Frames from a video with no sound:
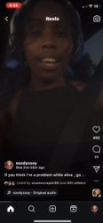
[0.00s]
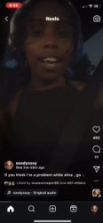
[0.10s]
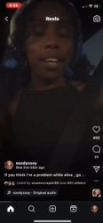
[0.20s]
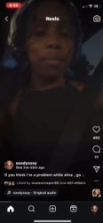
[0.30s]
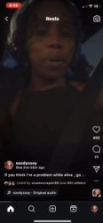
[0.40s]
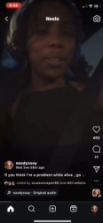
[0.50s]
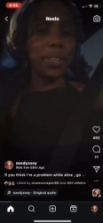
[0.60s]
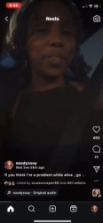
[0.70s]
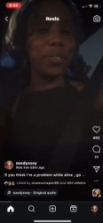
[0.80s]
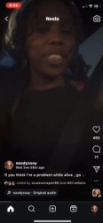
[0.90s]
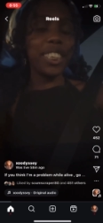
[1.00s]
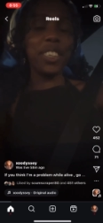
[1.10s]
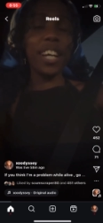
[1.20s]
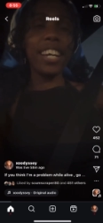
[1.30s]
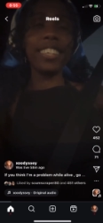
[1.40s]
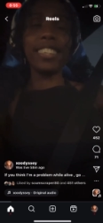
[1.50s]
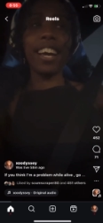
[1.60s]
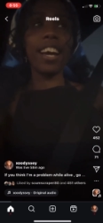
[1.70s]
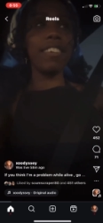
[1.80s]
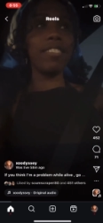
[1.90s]
and I'm also really trying to
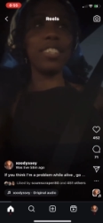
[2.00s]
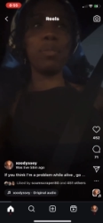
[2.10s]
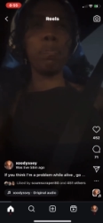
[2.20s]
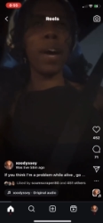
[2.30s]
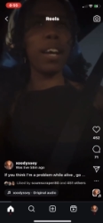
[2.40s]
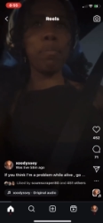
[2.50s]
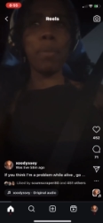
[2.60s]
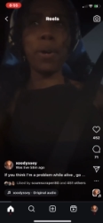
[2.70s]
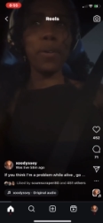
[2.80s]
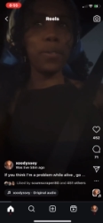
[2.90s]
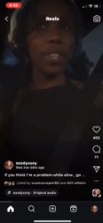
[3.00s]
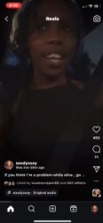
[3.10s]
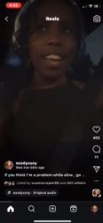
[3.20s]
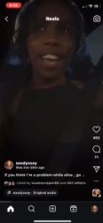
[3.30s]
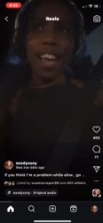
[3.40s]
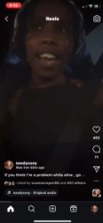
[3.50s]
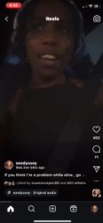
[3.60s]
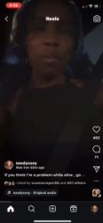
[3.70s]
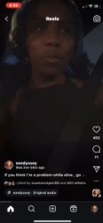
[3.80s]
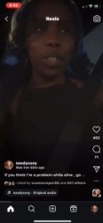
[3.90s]
have this backbone, and
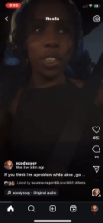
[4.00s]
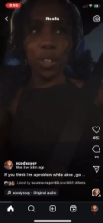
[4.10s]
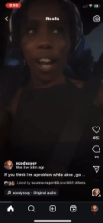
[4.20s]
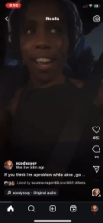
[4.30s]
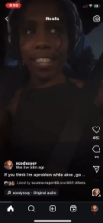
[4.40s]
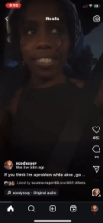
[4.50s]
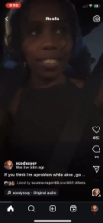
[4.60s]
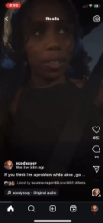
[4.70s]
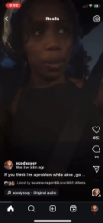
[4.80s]
I'm really trying,